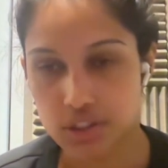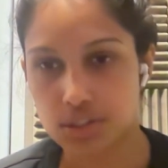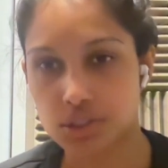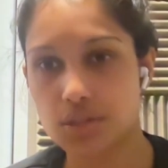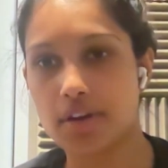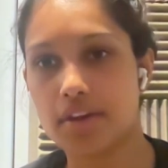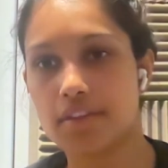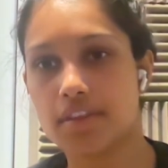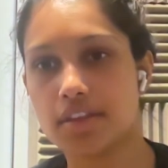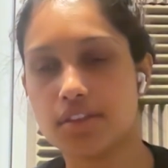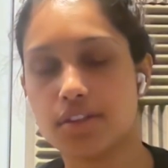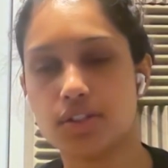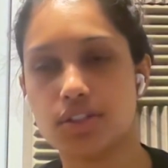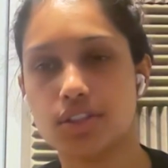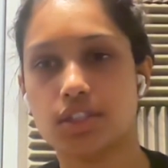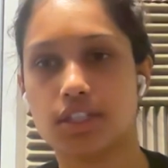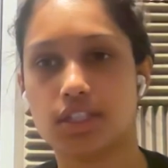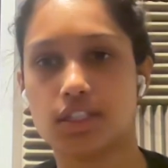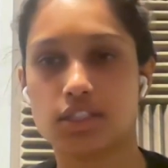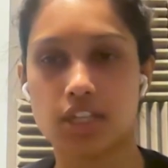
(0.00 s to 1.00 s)
So I think there's
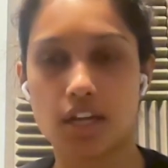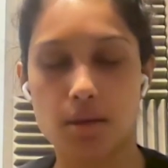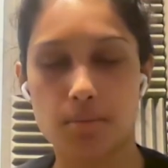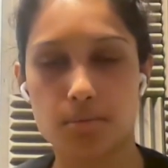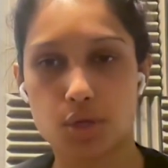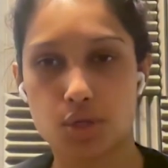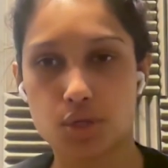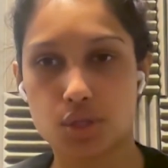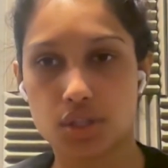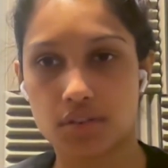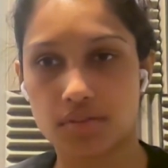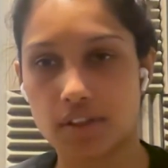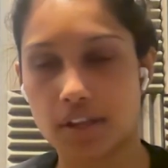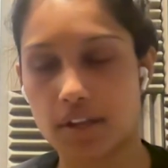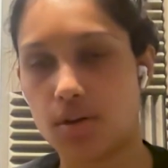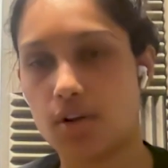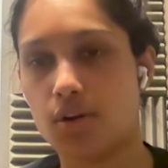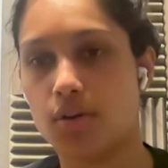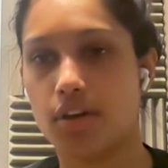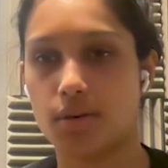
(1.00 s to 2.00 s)
like some notion of like,
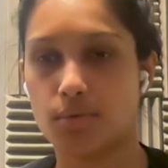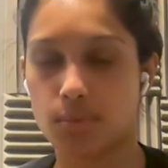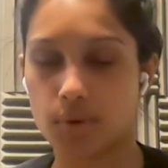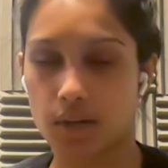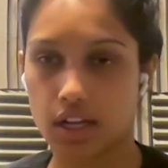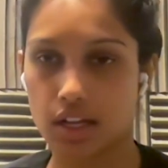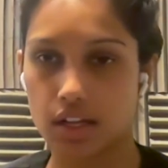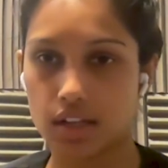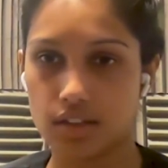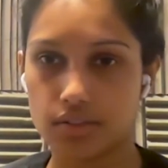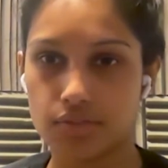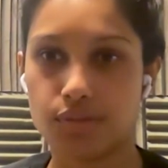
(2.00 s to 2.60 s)
okay, well,